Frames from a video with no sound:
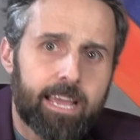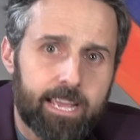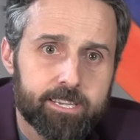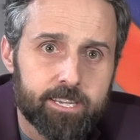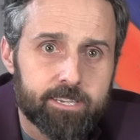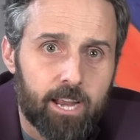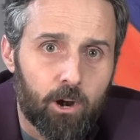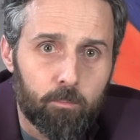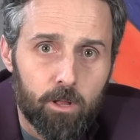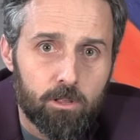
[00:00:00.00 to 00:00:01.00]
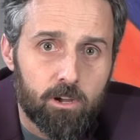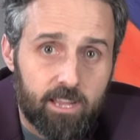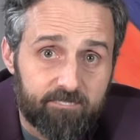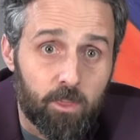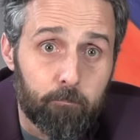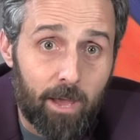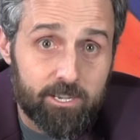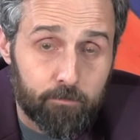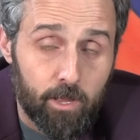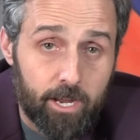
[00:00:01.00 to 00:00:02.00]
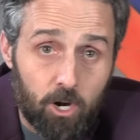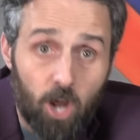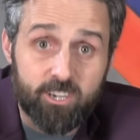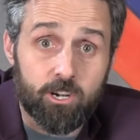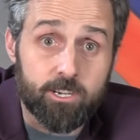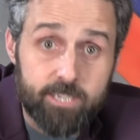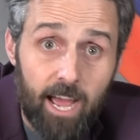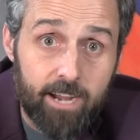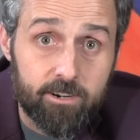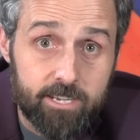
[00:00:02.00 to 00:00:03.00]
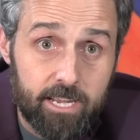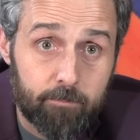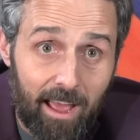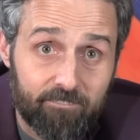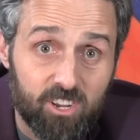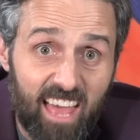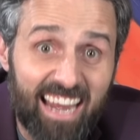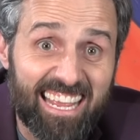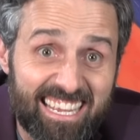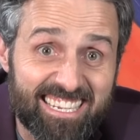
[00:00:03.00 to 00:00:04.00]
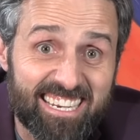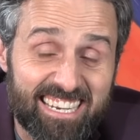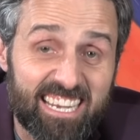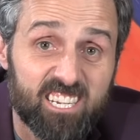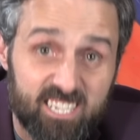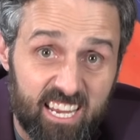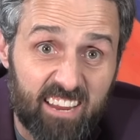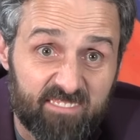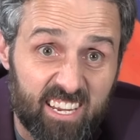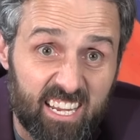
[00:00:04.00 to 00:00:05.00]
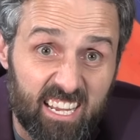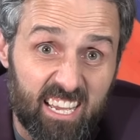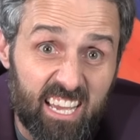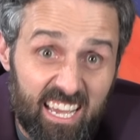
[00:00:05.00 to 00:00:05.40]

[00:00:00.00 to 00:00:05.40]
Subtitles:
it's a terrible look if the best player on your entire team after that is indeed a safety.